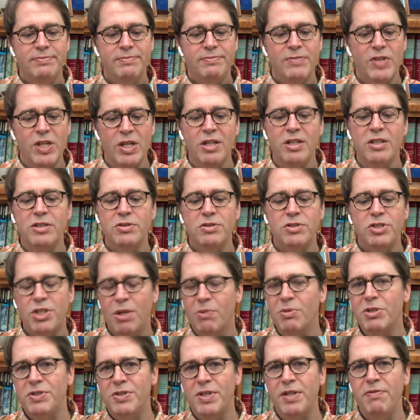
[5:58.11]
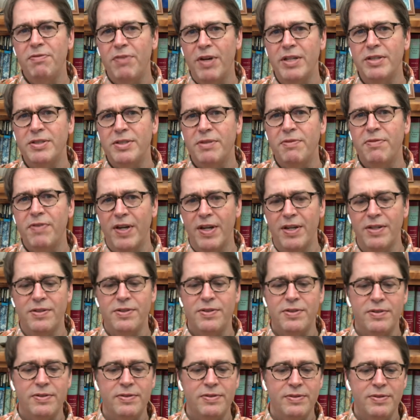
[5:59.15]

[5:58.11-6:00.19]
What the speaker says: Then shall we see face to face.